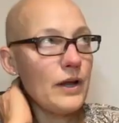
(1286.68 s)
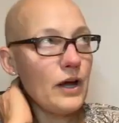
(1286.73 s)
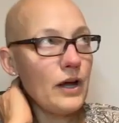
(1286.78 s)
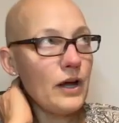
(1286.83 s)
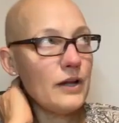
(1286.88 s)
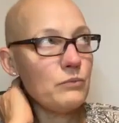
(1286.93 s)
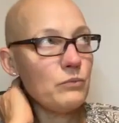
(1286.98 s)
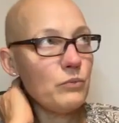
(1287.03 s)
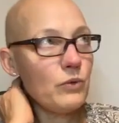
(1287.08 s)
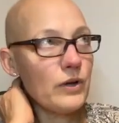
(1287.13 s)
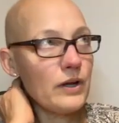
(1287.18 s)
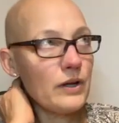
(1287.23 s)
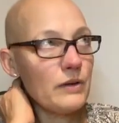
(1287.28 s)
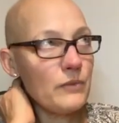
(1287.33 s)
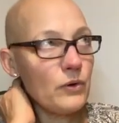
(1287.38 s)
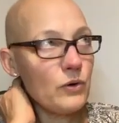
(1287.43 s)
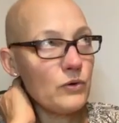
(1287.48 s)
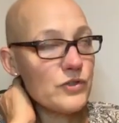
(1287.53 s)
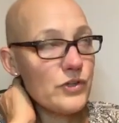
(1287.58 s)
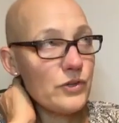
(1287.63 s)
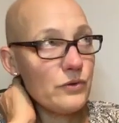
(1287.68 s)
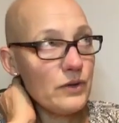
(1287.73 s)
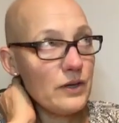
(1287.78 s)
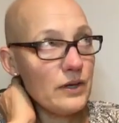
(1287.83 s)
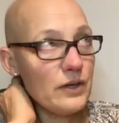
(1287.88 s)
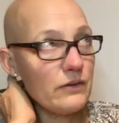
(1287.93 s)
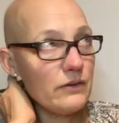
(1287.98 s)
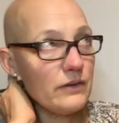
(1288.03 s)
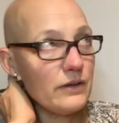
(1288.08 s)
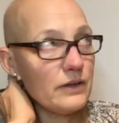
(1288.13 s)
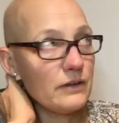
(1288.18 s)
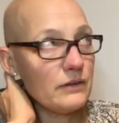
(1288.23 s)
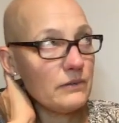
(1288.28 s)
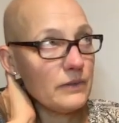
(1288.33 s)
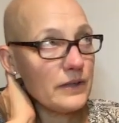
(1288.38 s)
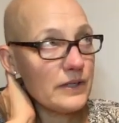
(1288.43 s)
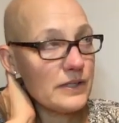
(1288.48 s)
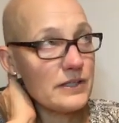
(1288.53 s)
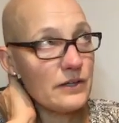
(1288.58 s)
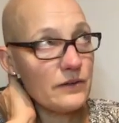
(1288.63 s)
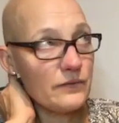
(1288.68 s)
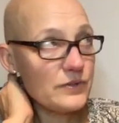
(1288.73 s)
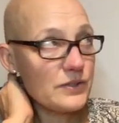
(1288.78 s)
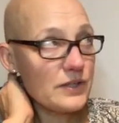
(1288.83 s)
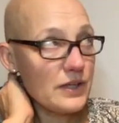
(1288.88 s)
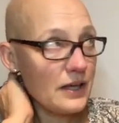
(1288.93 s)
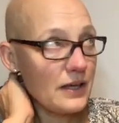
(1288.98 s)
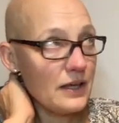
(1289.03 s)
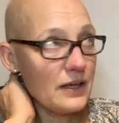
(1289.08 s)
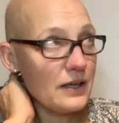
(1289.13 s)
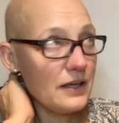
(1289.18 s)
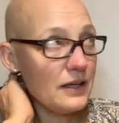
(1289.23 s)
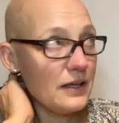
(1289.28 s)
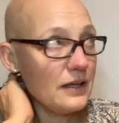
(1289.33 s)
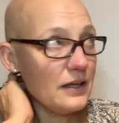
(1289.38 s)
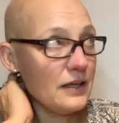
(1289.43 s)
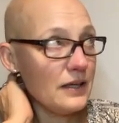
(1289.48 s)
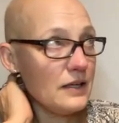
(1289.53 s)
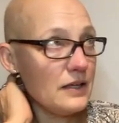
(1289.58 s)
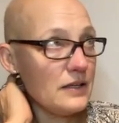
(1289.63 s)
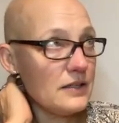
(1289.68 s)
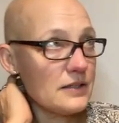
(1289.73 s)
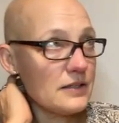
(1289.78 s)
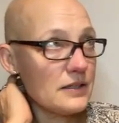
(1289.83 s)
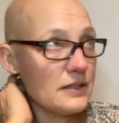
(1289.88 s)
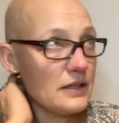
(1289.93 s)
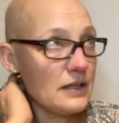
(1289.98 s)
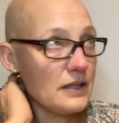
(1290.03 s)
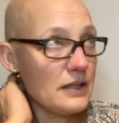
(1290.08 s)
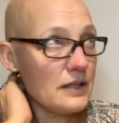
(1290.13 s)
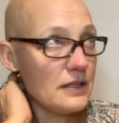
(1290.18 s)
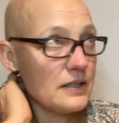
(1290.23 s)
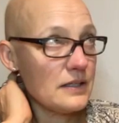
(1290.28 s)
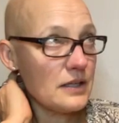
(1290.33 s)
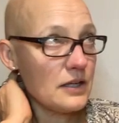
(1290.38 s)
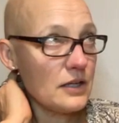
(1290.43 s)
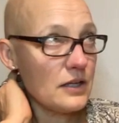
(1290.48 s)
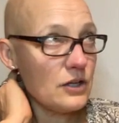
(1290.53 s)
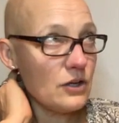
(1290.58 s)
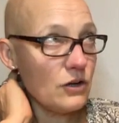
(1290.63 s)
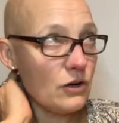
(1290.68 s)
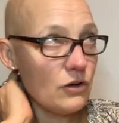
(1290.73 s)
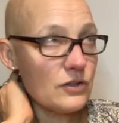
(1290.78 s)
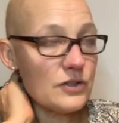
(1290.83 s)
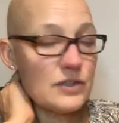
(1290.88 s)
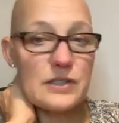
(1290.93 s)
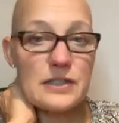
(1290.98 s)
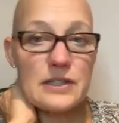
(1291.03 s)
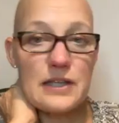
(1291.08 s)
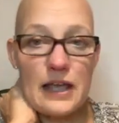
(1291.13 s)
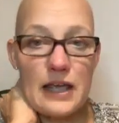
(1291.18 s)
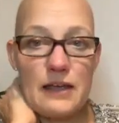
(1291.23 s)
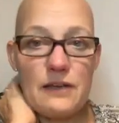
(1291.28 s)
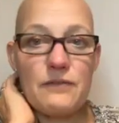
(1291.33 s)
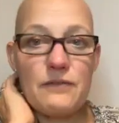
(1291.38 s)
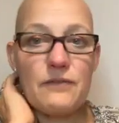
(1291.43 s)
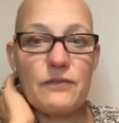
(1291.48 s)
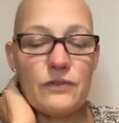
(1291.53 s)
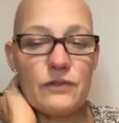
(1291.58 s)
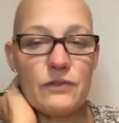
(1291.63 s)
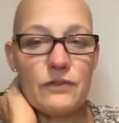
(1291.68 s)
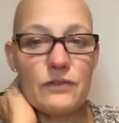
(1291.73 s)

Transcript: and what I'm also hearing myself say is it's not safe.